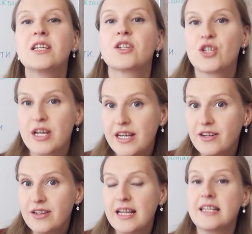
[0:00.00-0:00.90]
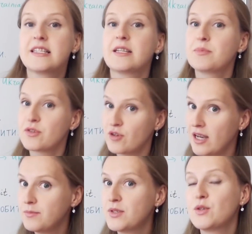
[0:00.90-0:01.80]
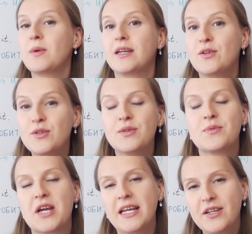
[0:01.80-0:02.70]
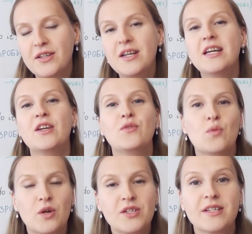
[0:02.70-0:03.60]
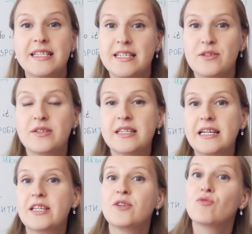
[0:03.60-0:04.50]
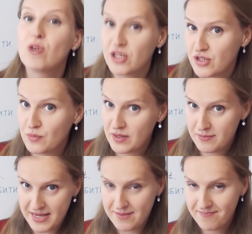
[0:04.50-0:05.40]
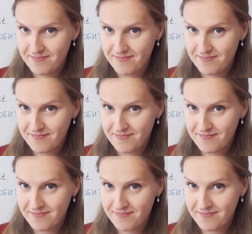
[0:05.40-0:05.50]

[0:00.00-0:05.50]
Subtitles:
share, and subscribe to my YouTube channel if you want to continue studying Russian with me.